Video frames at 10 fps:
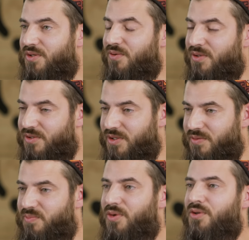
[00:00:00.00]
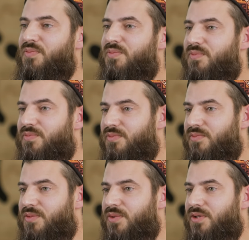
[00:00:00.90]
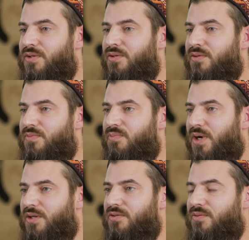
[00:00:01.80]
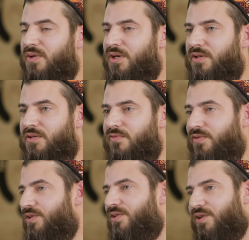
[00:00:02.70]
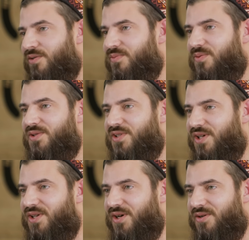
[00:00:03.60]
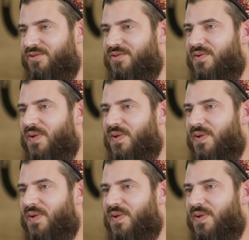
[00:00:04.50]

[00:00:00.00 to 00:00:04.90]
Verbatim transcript: It was it brought me back to my fitra, we'll say now,